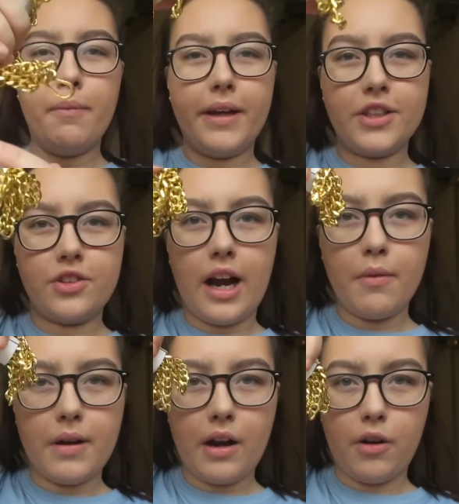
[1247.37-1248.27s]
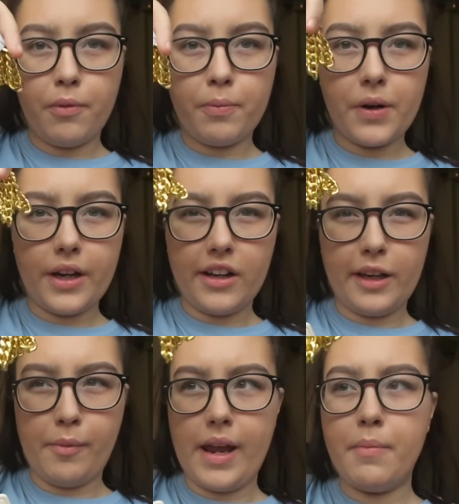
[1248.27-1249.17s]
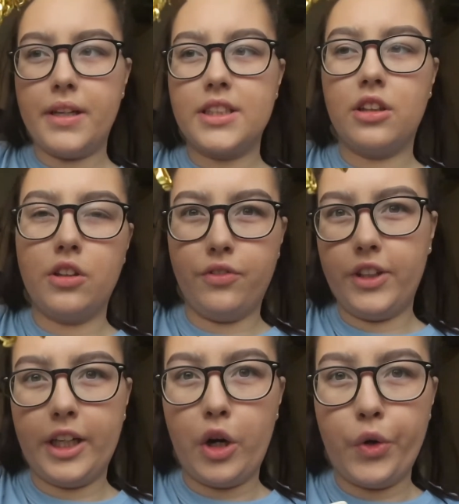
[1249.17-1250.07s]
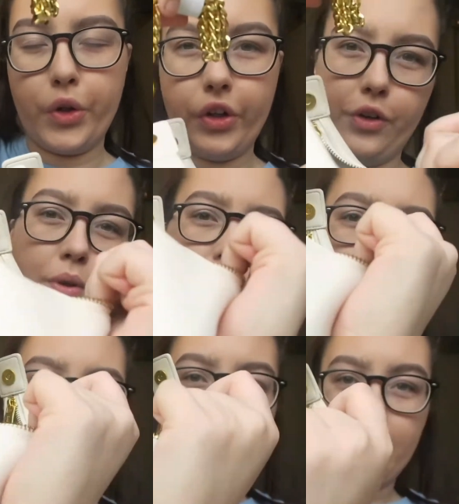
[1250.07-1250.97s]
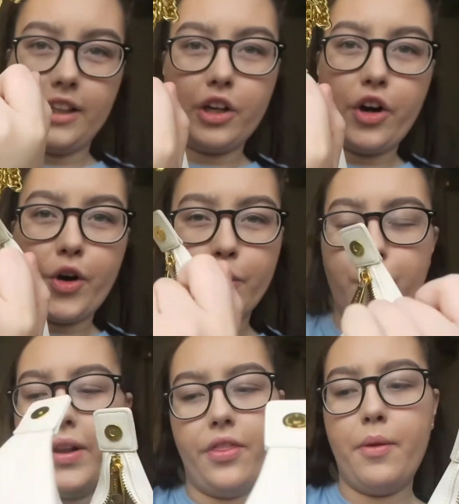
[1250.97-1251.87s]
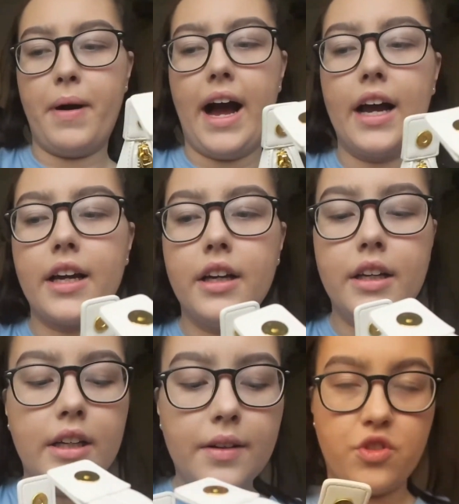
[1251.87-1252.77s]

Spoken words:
a big strap. I'll put it on in a minute, but it's a lovely gold colour which will really go with the bag. It's